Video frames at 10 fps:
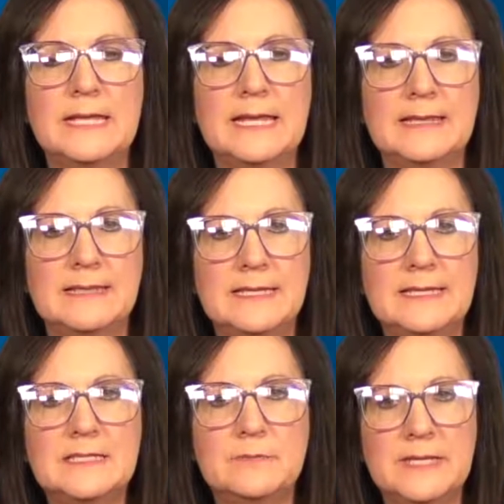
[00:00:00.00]
and then
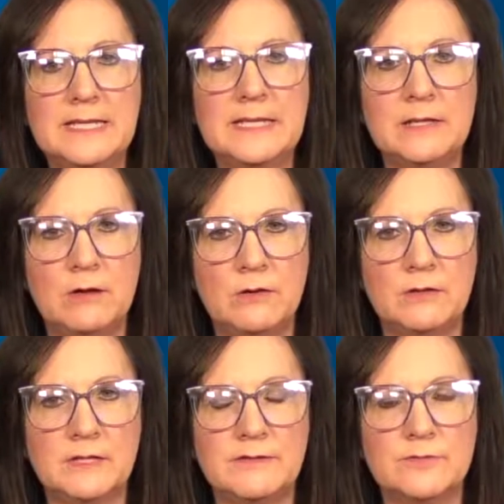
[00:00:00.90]
depending
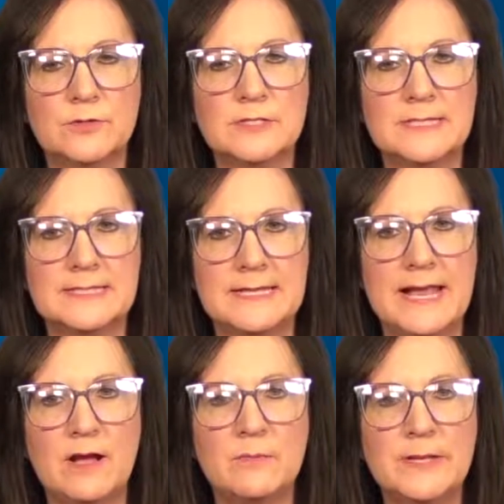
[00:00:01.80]
on if yours is an
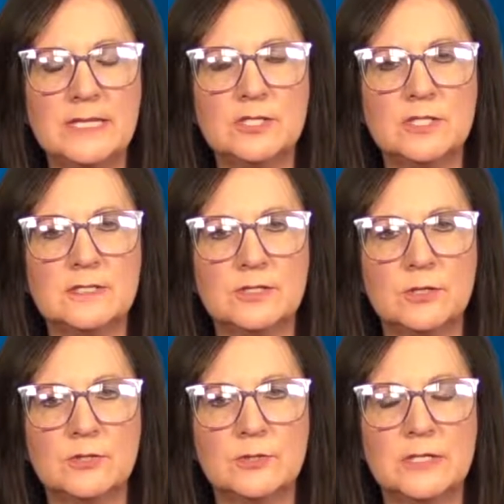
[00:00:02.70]
outpatient
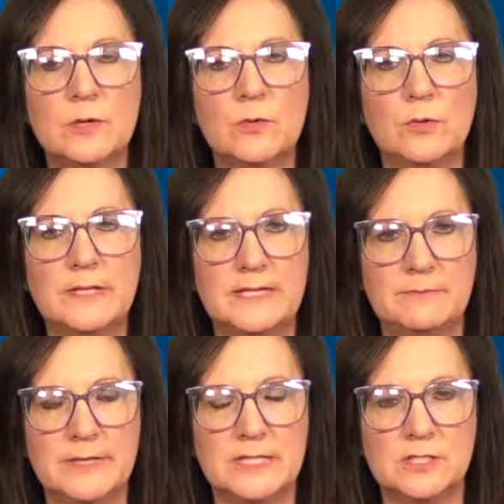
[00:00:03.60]
surgery or an
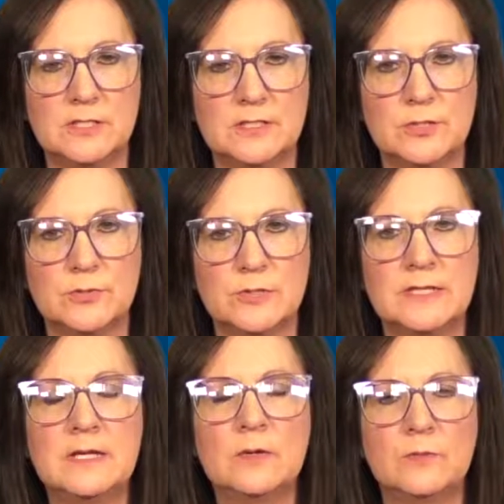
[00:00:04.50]
inpatient surgery
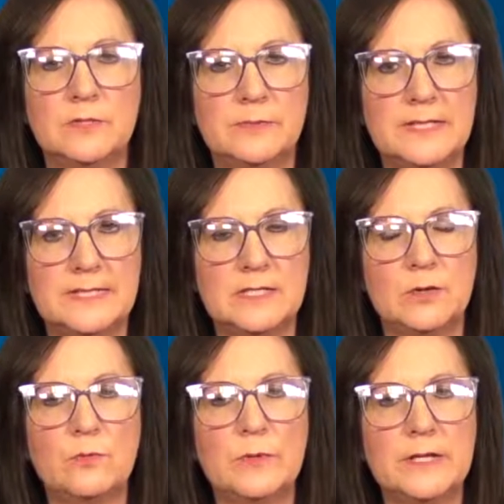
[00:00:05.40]
will depend
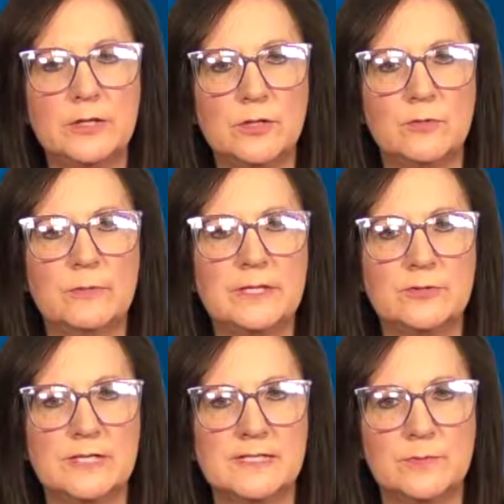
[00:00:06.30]
on where you will be
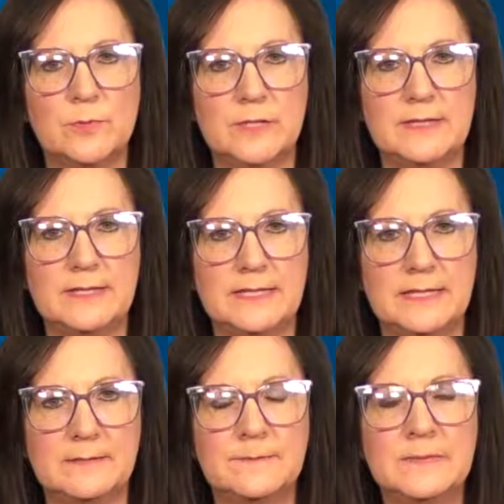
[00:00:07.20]
transported
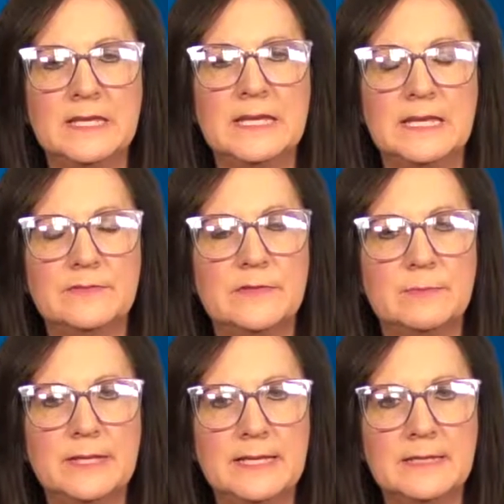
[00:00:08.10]
then. If the
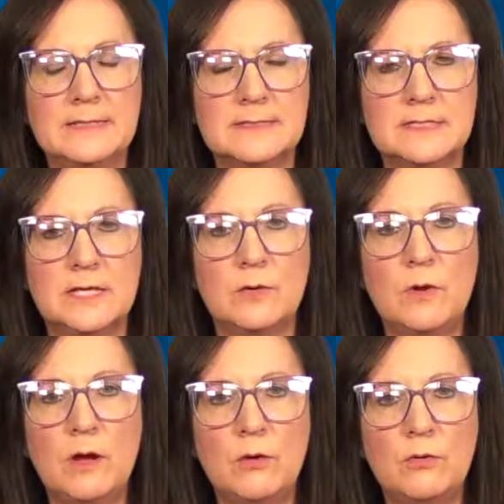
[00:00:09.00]
plan is to go
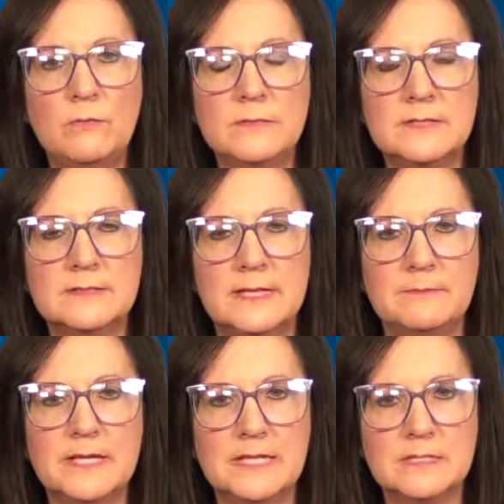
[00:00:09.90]
home the same
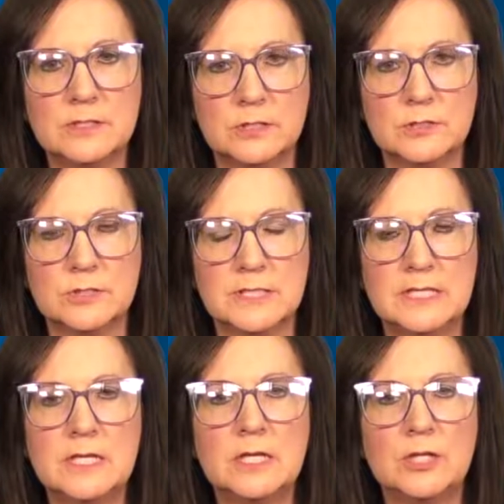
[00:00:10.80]
day as surgery,
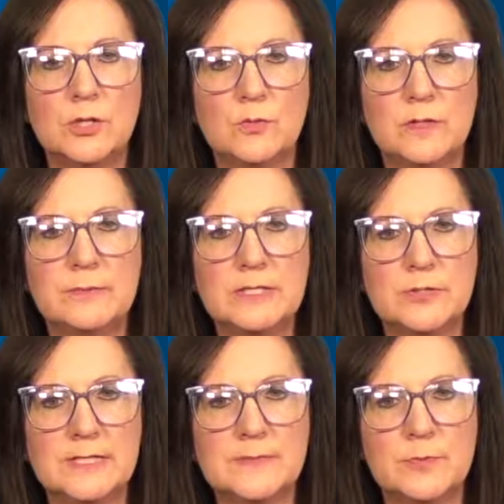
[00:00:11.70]
you will be
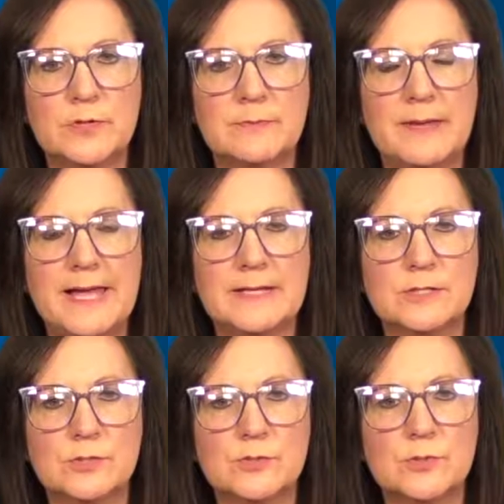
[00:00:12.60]
transported back to
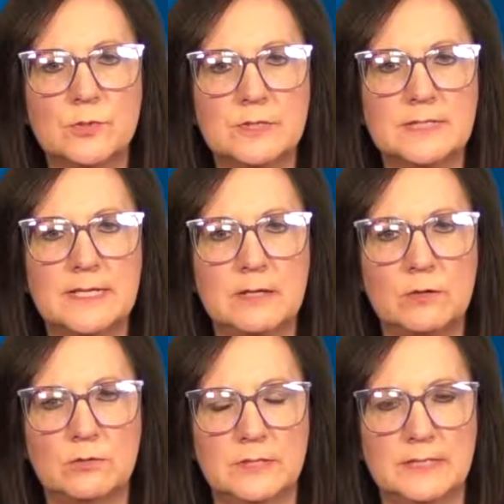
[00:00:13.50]
your short stay
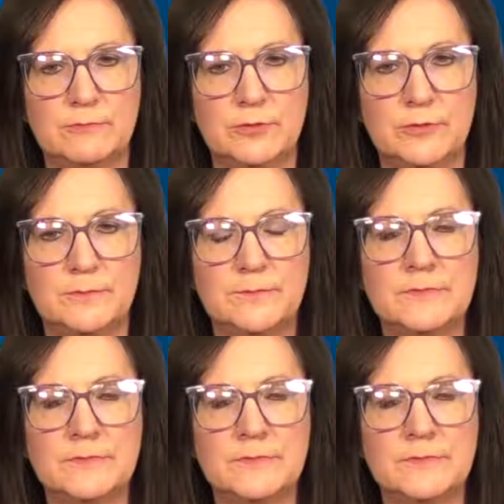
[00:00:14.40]
holding room.